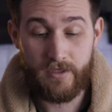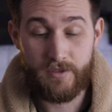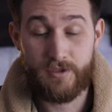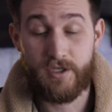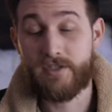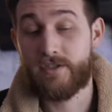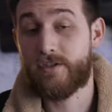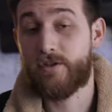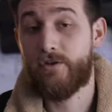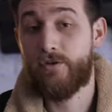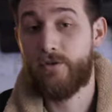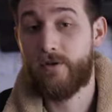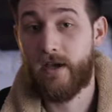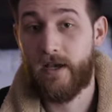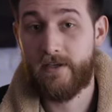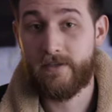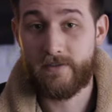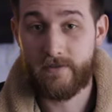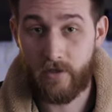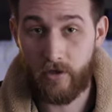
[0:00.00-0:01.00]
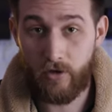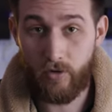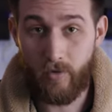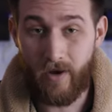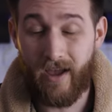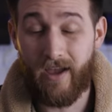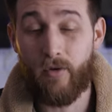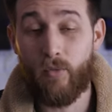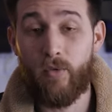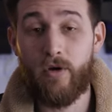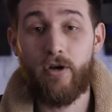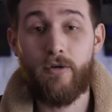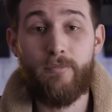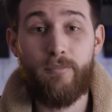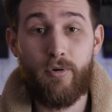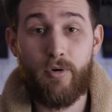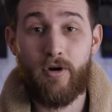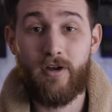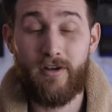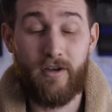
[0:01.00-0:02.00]
Just so you guys know, I will
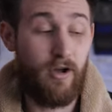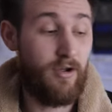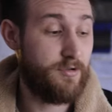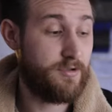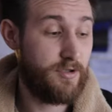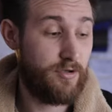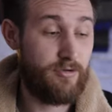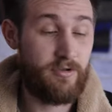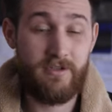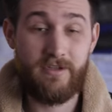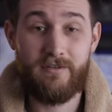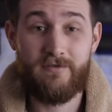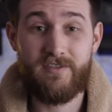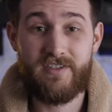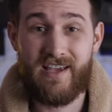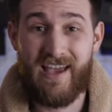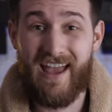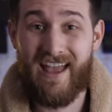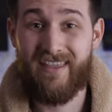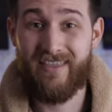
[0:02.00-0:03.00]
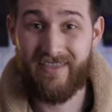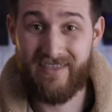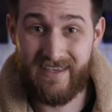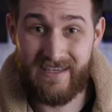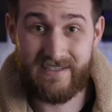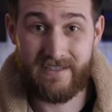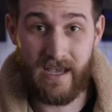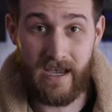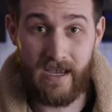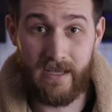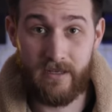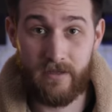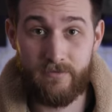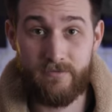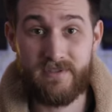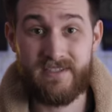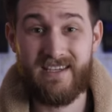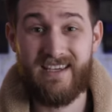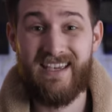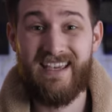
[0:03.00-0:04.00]
put alternatives and these
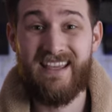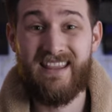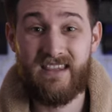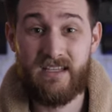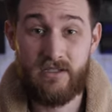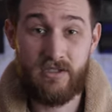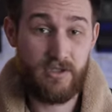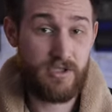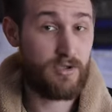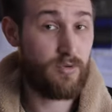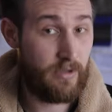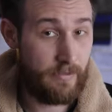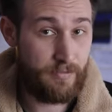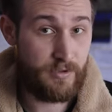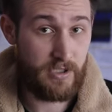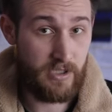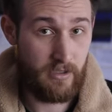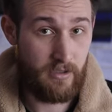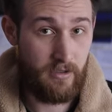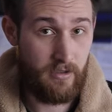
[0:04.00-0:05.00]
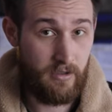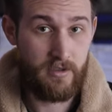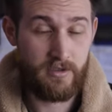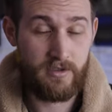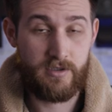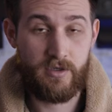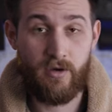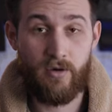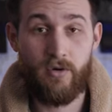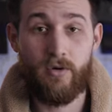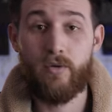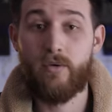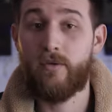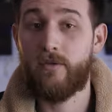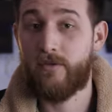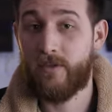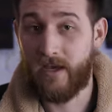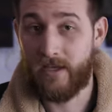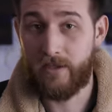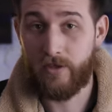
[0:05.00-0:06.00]
items in the description so
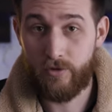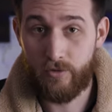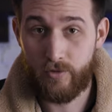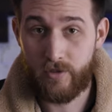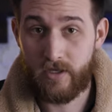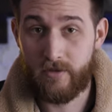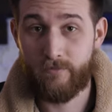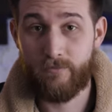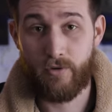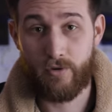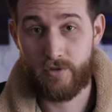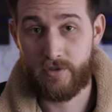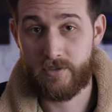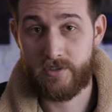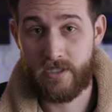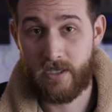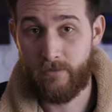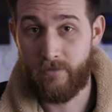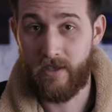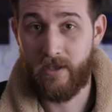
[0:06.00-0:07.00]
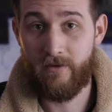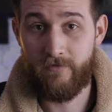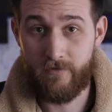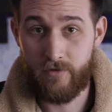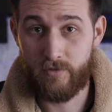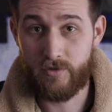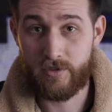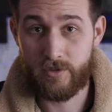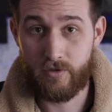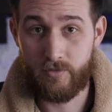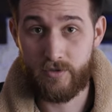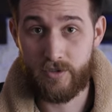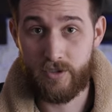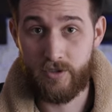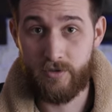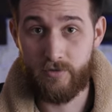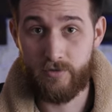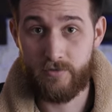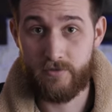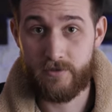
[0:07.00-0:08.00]
that you can purchase them if you so
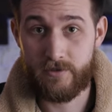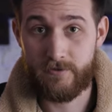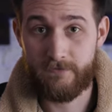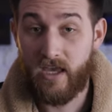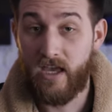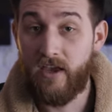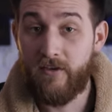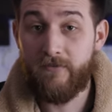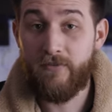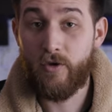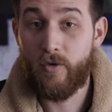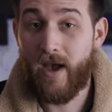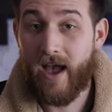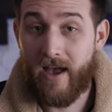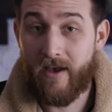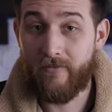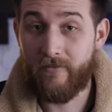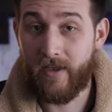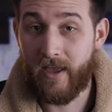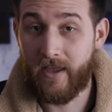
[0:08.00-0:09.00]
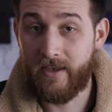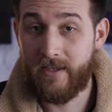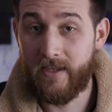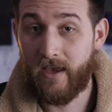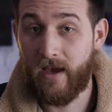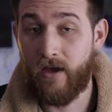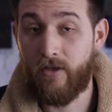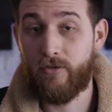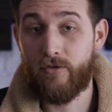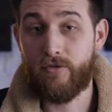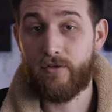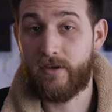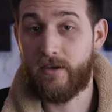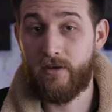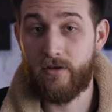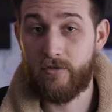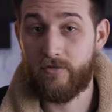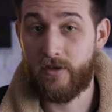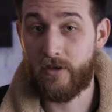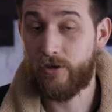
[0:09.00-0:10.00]
choose. If you have any other
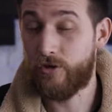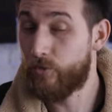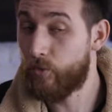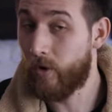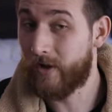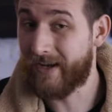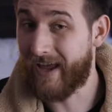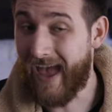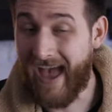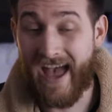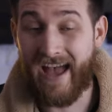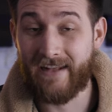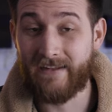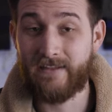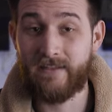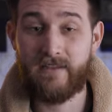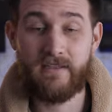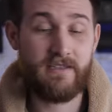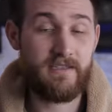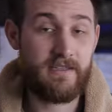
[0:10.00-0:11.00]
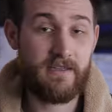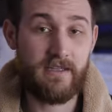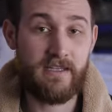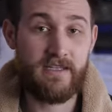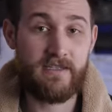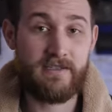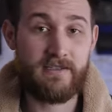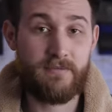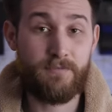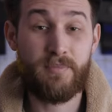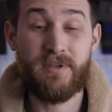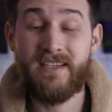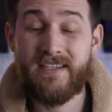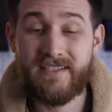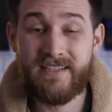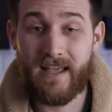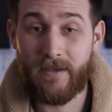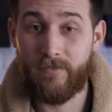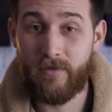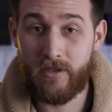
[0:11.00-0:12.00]
gear that you wanna to add to this list,
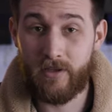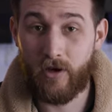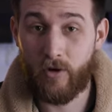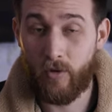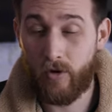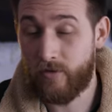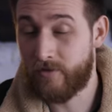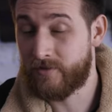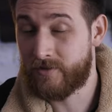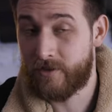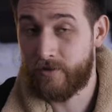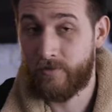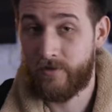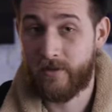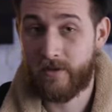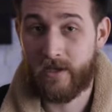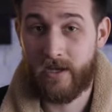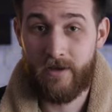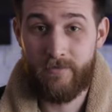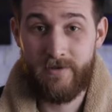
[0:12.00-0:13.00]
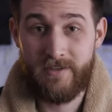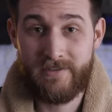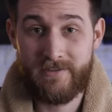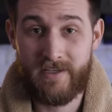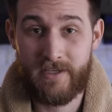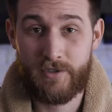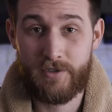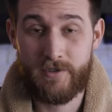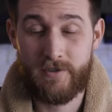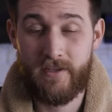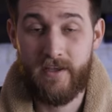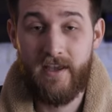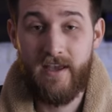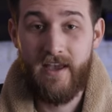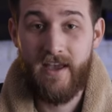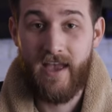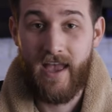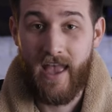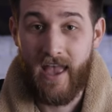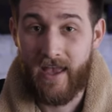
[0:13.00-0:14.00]
please let me know also in the comments section
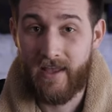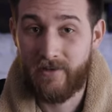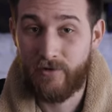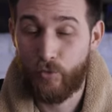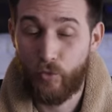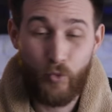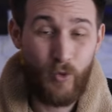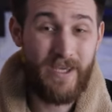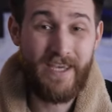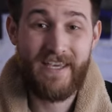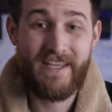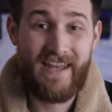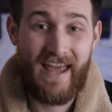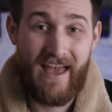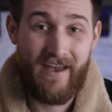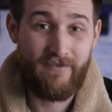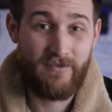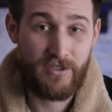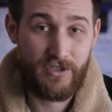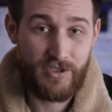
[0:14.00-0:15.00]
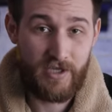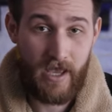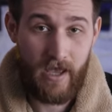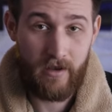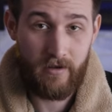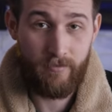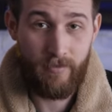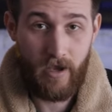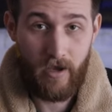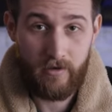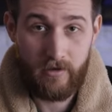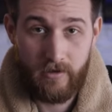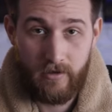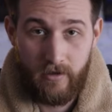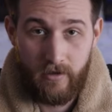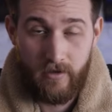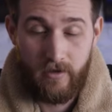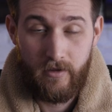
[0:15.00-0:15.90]
and we can have a chat about it.